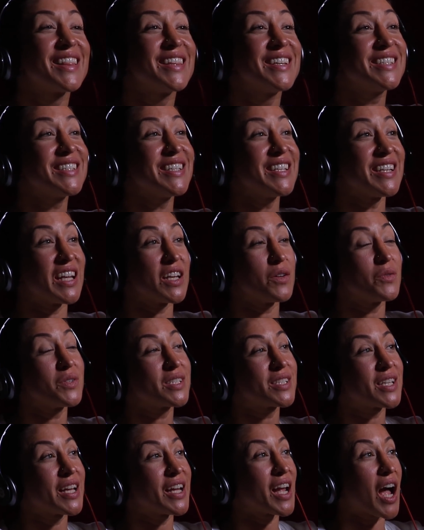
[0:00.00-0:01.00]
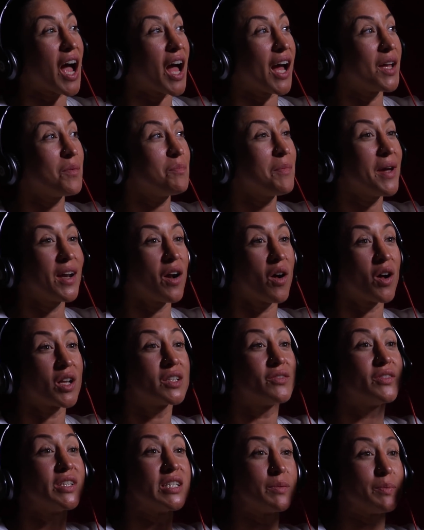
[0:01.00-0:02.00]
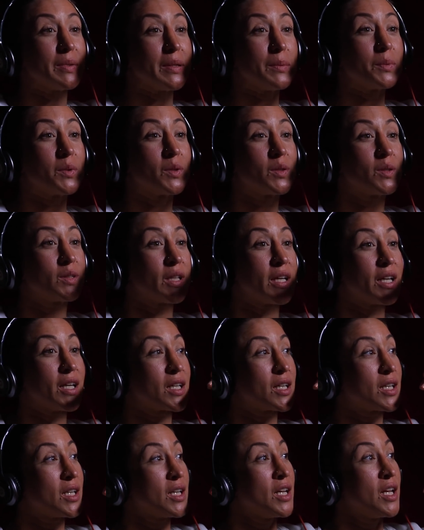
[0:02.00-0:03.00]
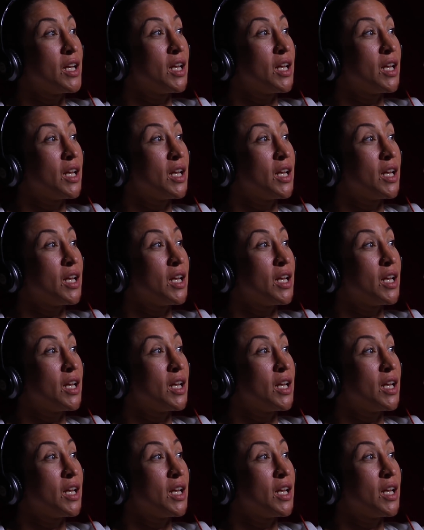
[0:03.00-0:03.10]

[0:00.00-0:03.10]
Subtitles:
Listen, it was like I met all of these people like